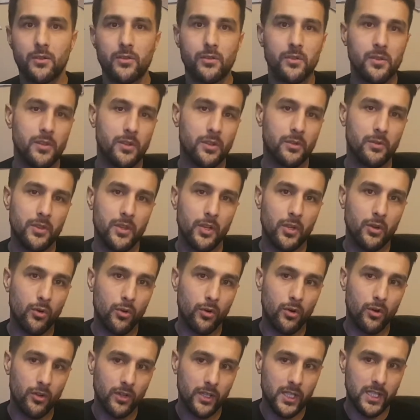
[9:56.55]
You know, when the
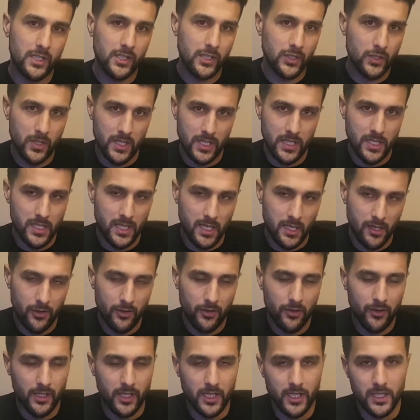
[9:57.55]
coral gets stressed
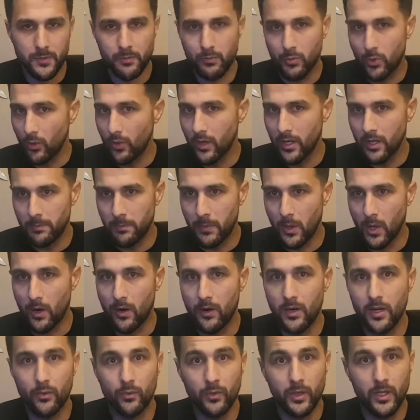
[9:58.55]
out or it gets broken
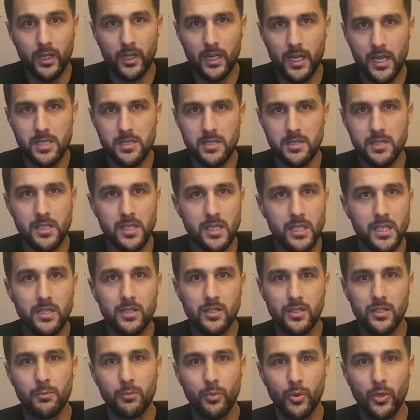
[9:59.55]
apart, it realizes it
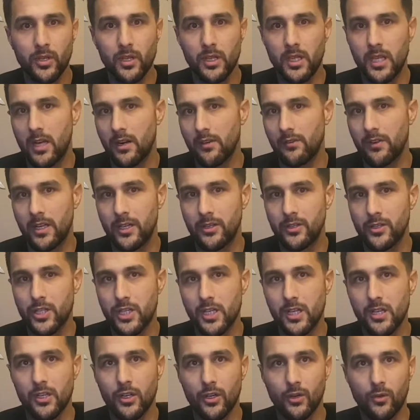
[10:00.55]
needs to put a lot of
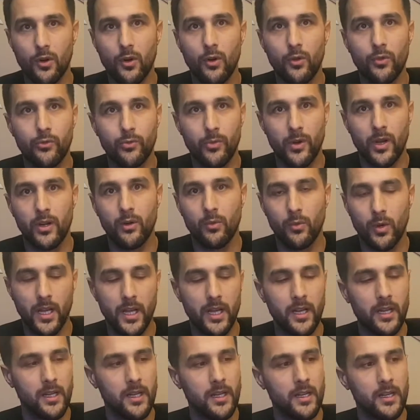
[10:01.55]
energy into growth right away,
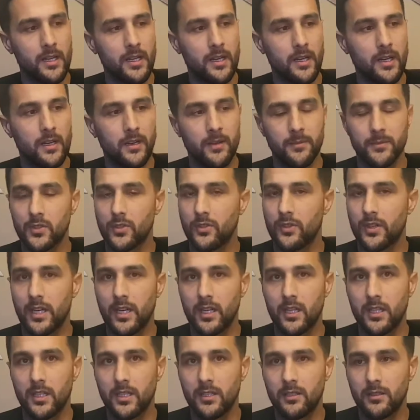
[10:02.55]
um, so that
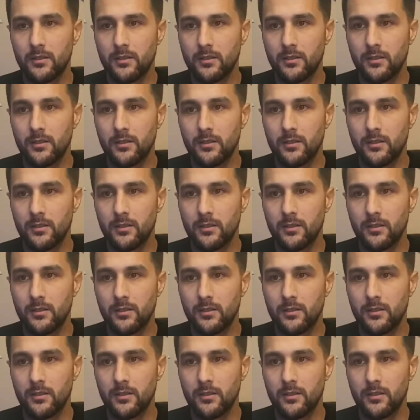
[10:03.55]
it can